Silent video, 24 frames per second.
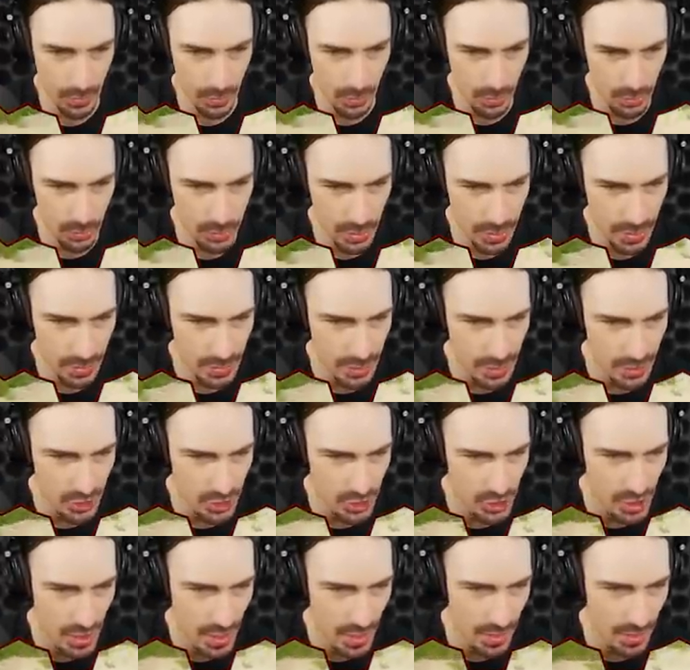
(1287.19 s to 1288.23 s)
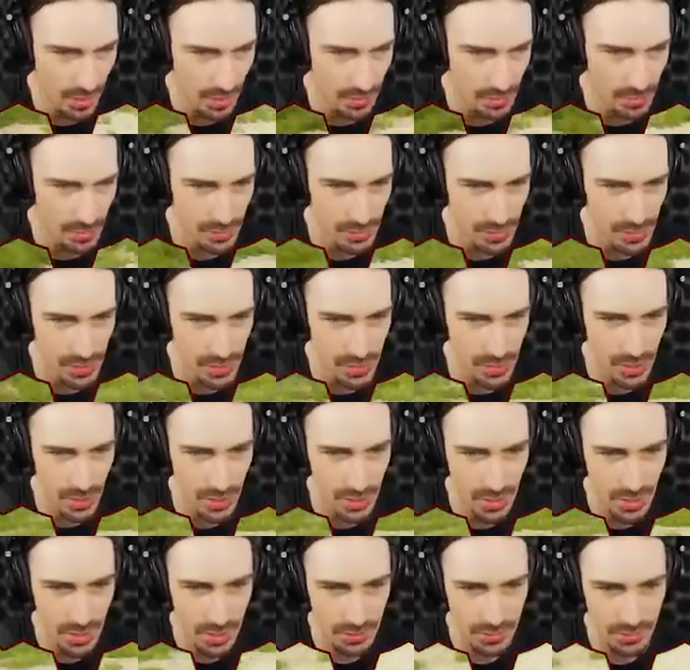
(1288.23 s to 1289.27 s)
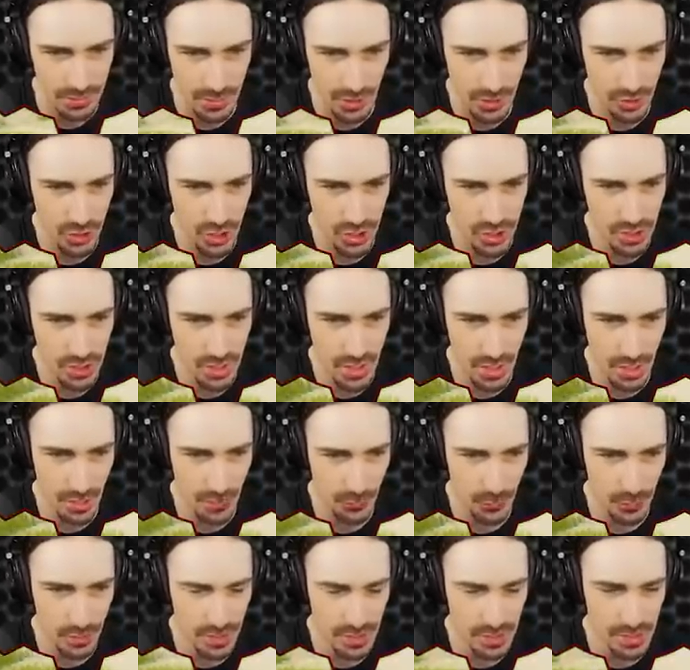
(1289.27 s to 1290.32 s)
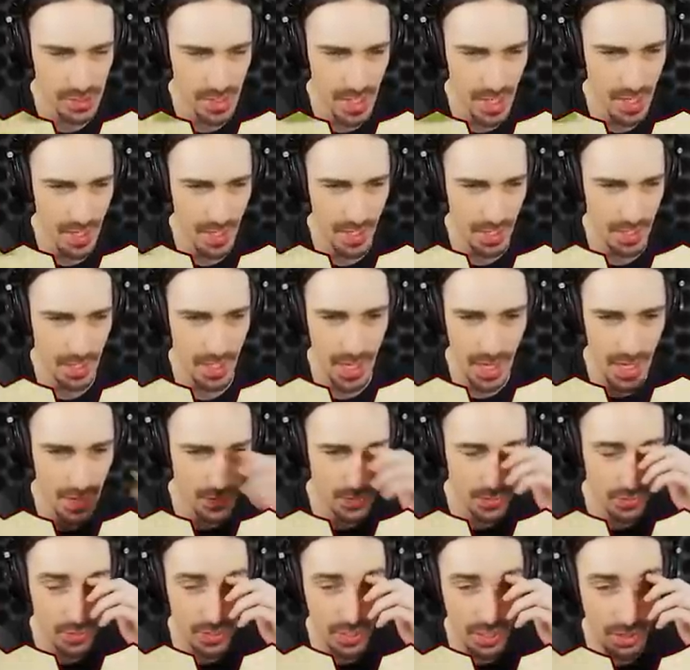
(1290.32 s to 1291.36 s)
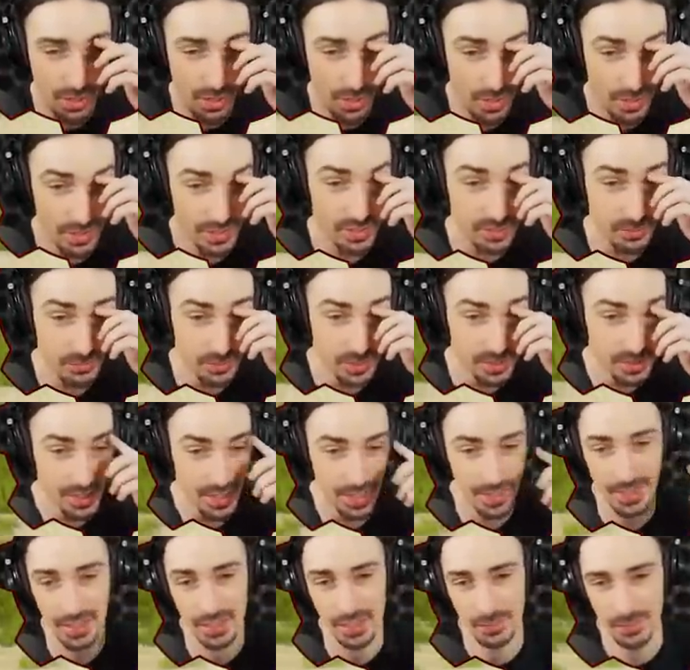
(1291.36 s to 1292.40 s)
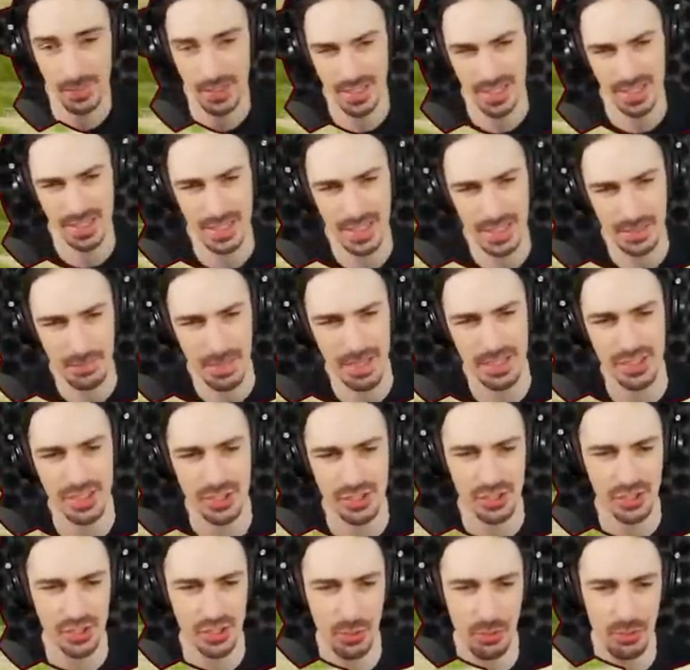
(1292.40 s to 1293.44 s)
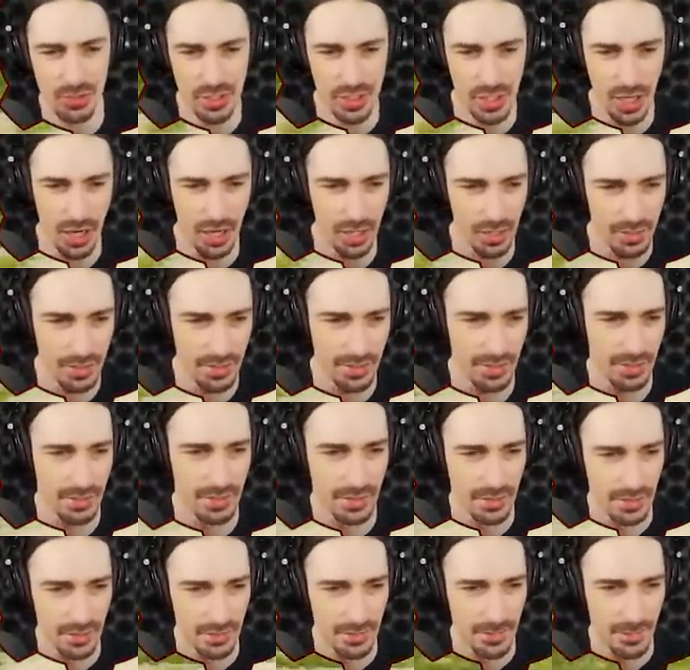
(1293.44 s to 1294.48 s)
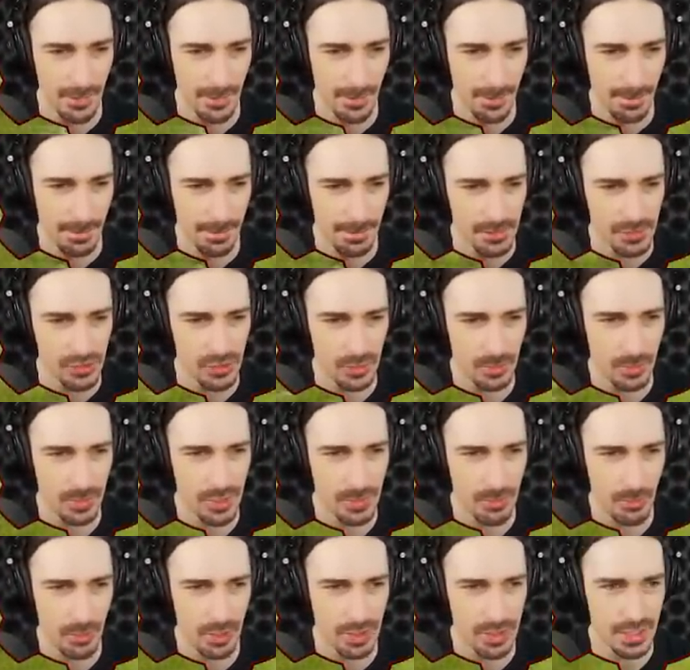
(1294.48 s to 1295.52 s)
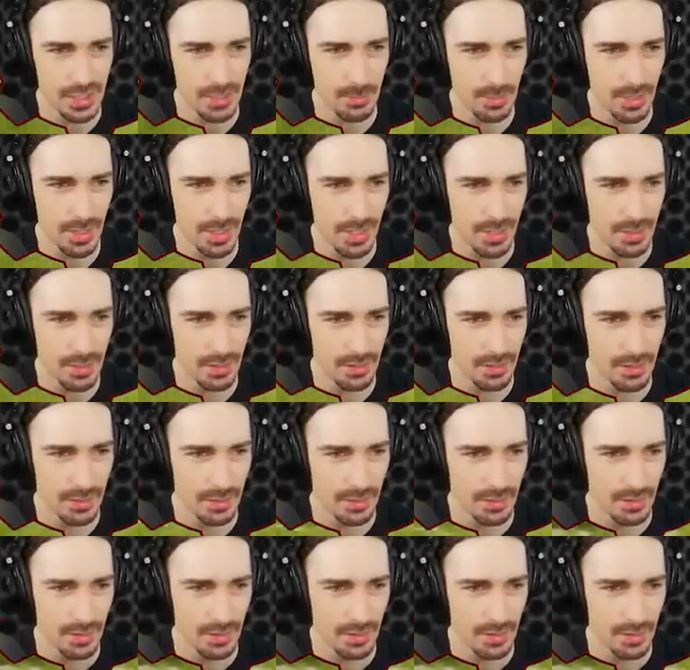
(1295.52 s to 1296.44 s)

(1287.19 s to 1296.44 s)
Oh, look at the chains. They're just there for design, and they're an awesome design element. It makes it so dark. So much more intimidating.